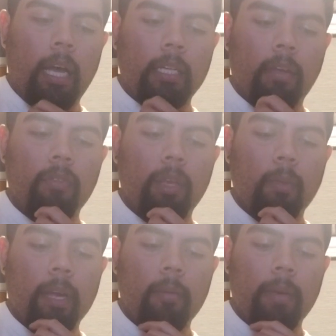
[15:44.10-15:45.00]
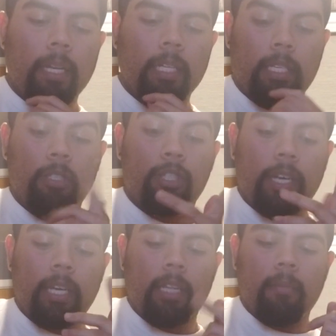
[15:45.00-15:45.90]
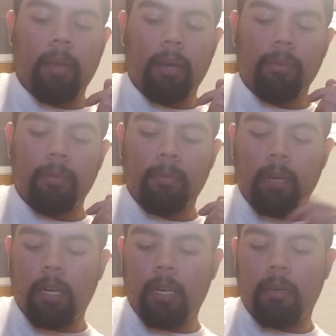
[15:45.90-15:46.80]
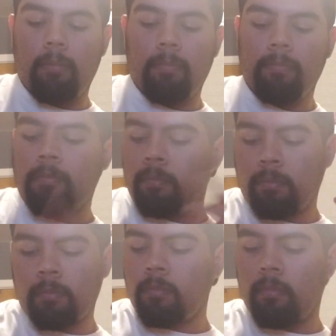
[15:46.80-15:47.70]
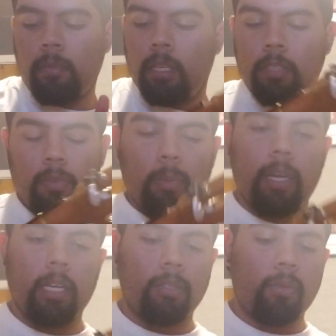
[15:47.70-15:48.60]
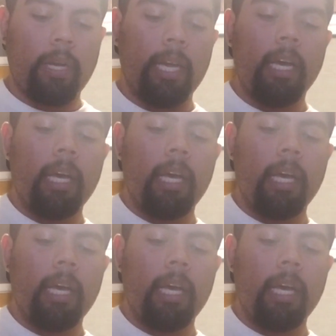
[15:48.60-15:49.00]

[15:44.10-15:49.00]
definitely recommend at least checking them out. This Vihuela is great.